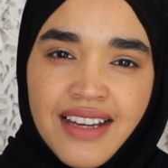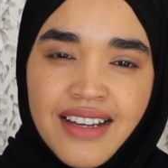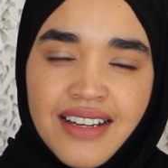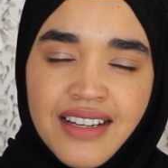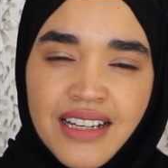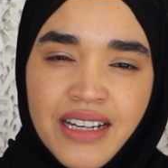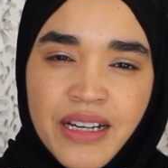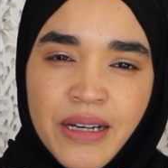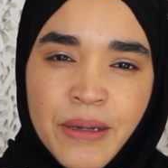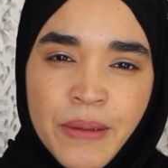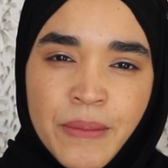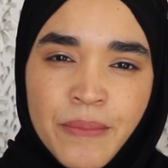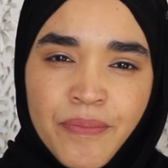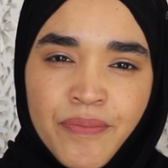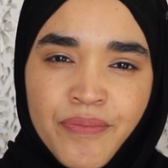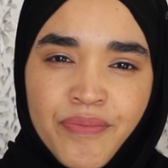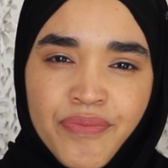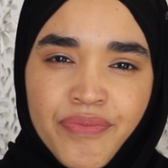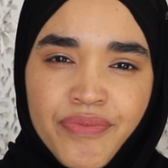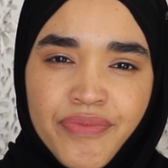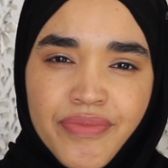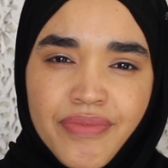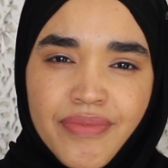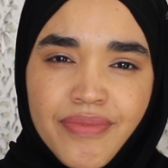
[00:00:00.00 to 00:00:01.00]

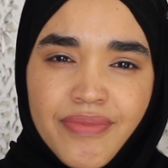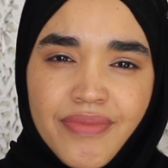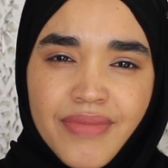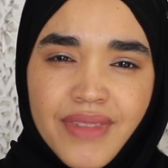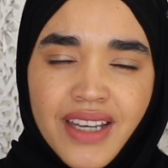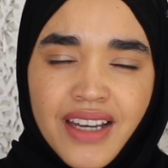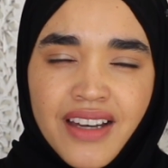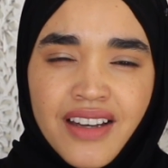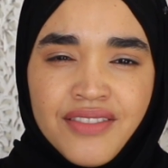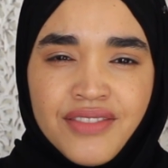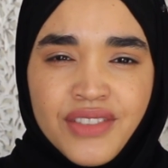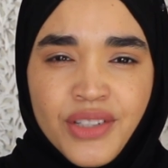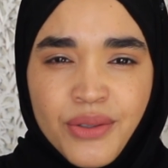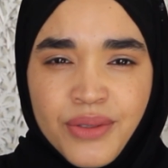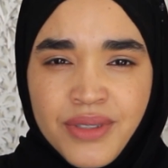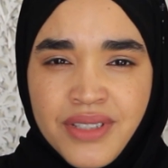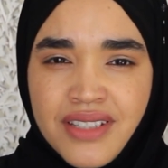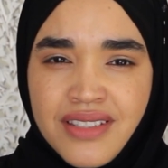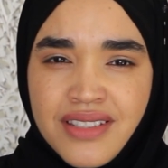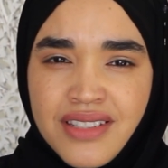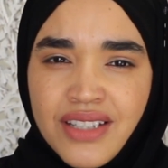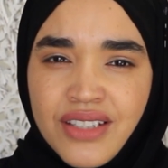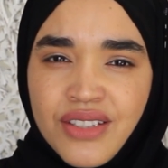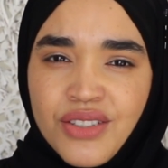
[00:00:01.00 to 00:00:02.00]
I've
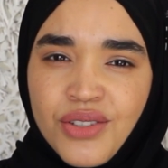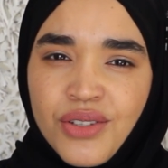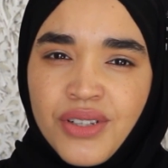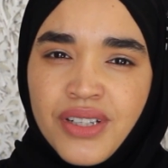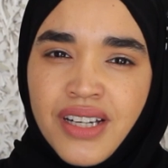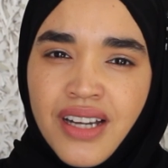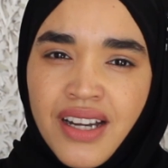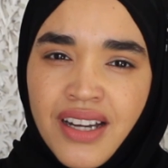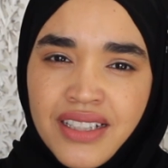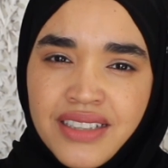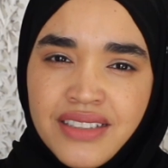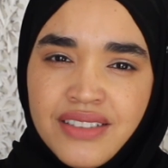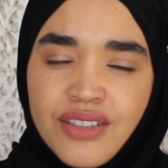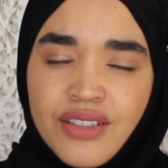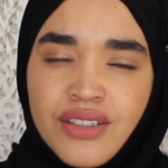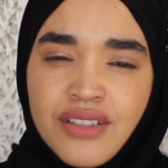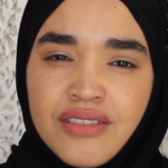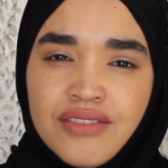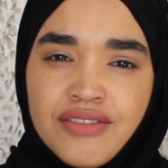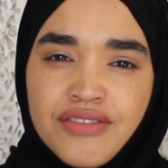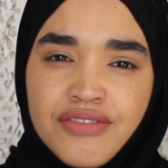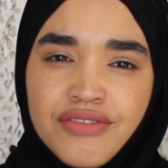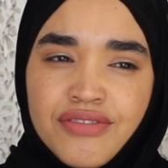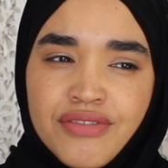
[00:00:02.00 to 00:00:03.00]
noticed that you're kind
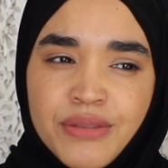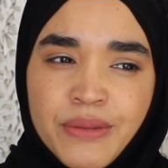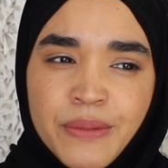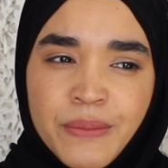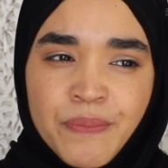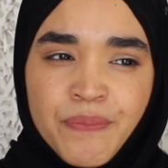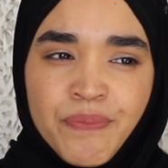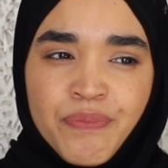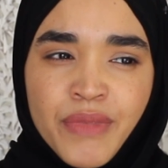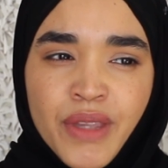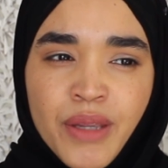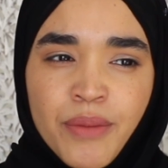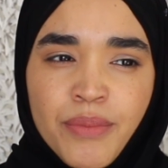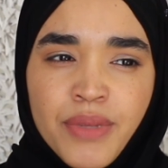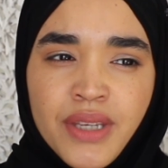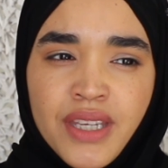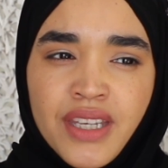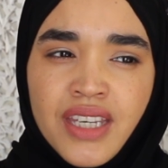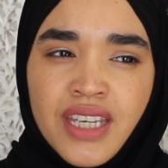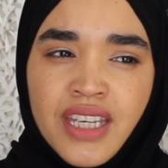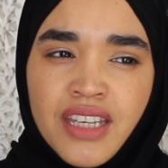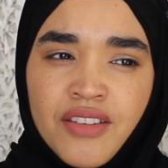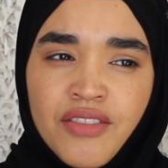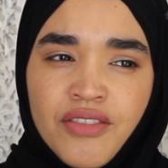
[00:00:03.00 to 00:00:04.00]
of
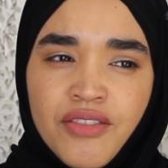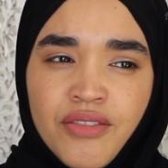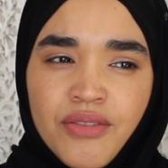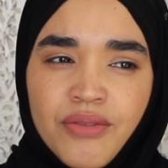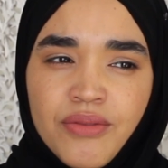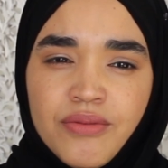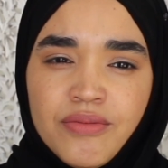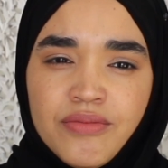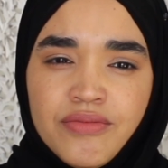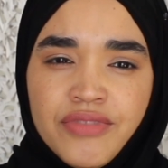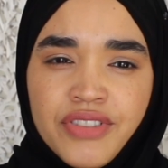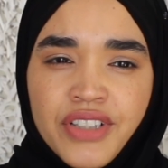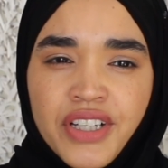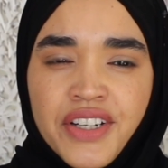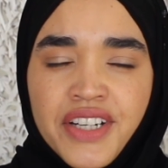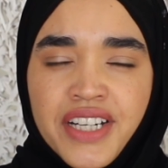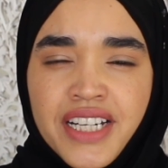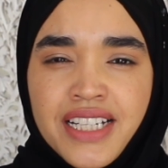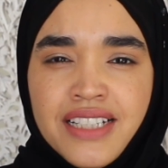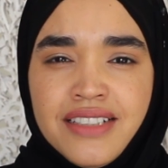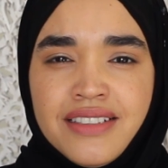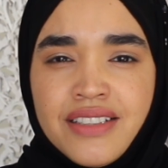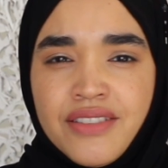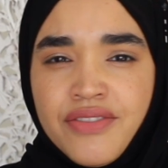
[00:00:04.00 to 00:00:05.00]
being
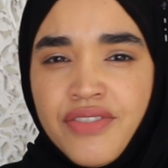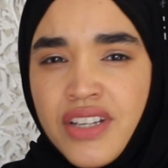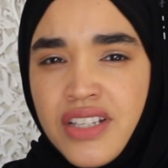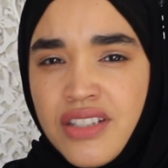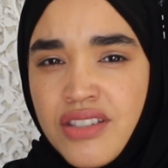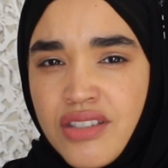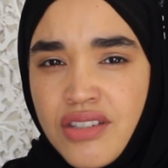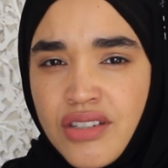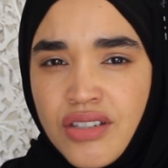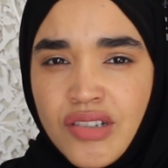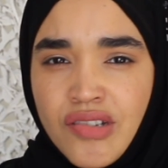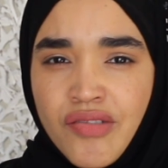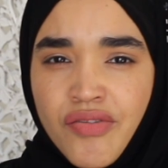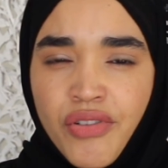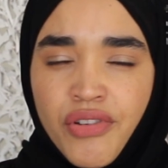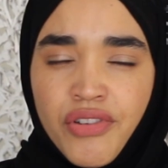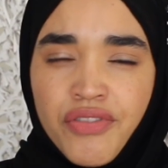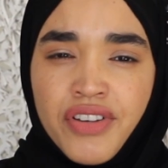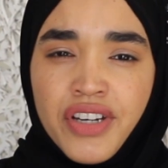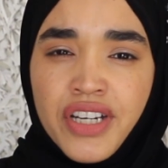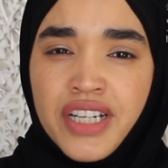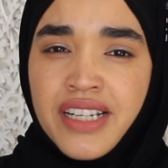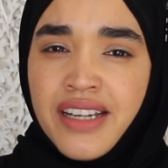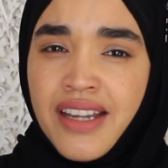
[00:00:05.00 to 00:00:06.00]
very defensive
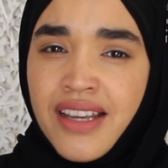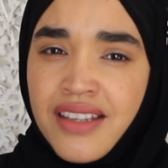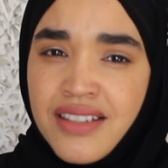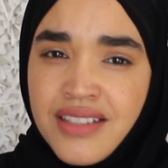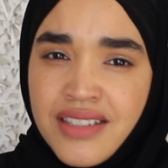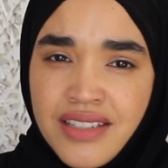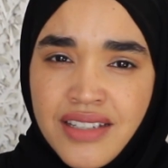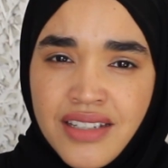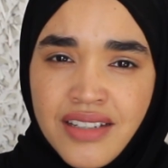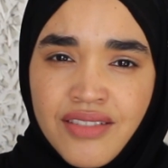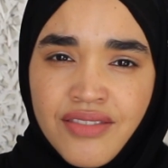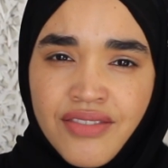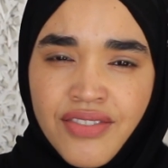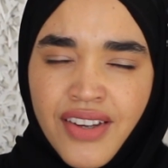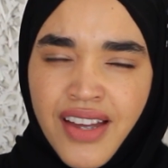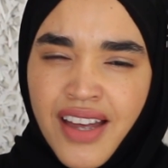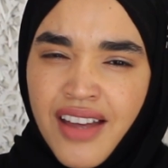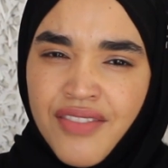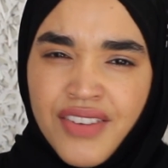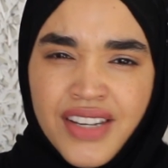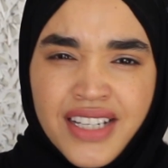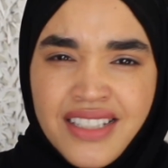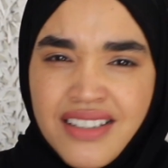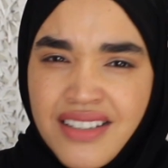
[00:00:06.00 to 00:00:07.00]
or very negative.
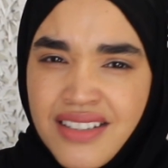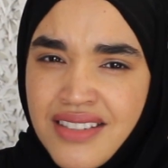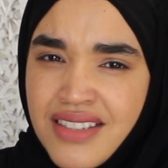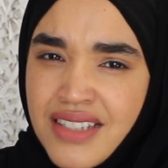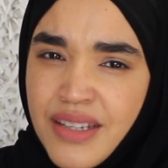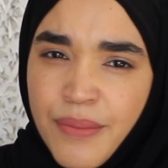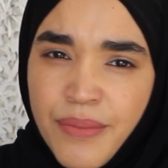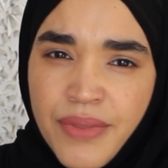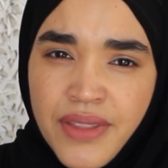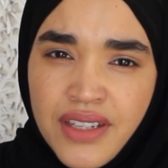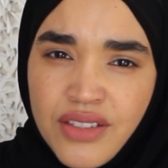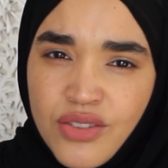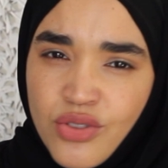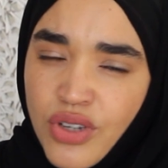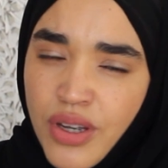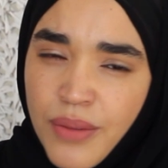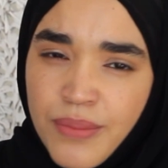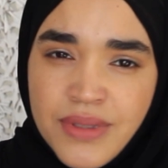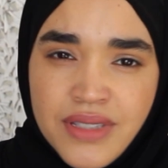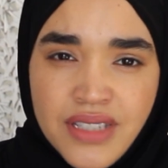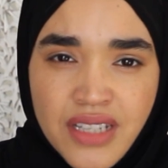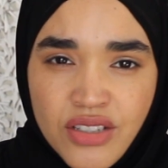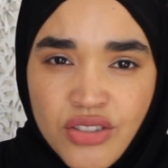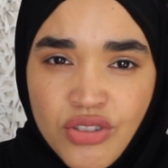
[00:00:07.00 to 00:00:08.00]
Have I done something to
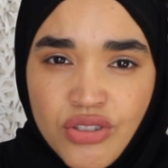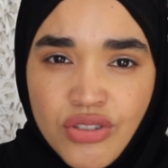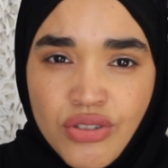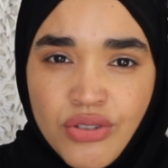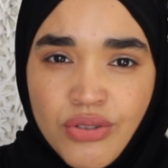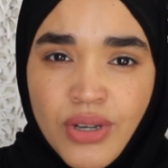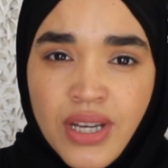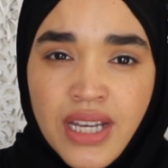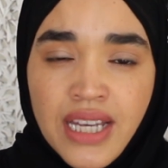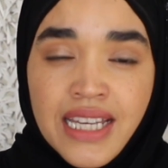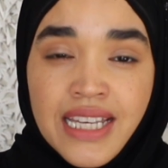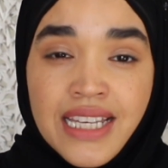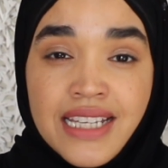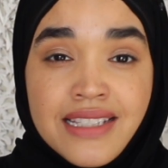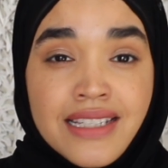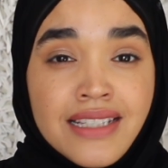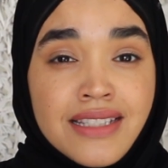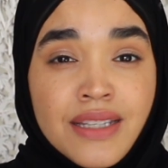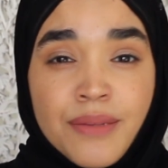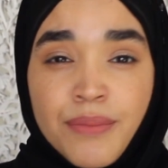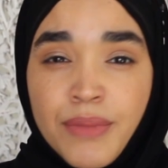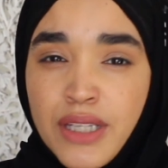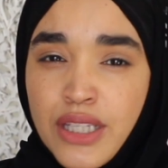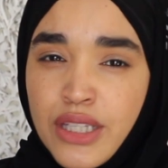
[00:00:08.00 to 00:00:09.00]
upset you? Is
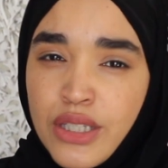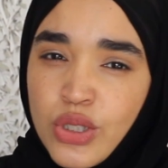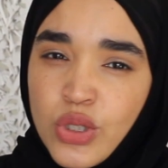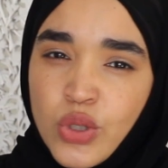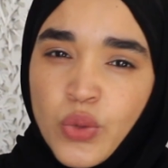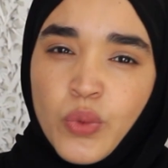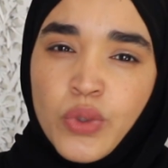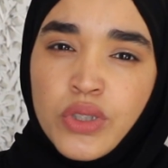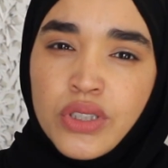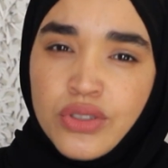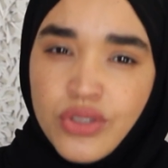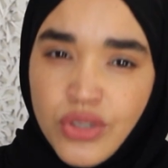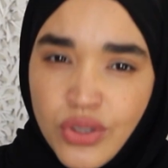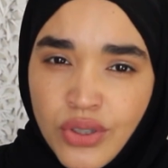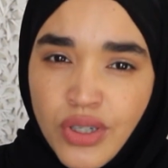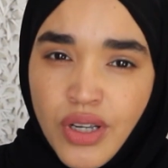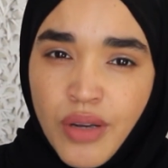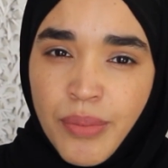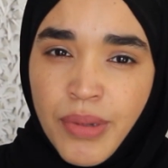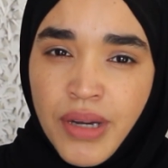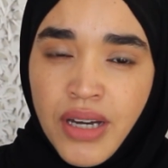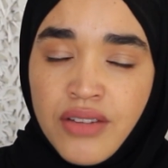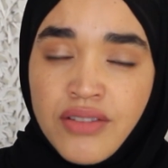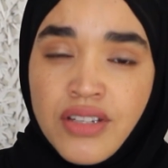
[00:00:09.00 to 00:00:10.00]
there something that you want to
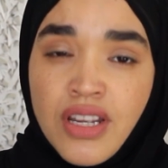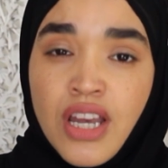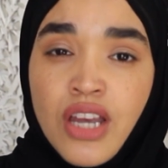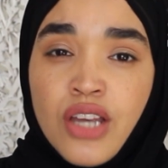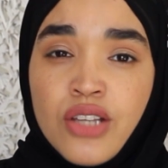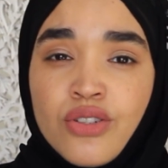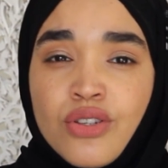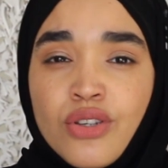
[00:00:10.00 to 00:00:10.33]
talk about?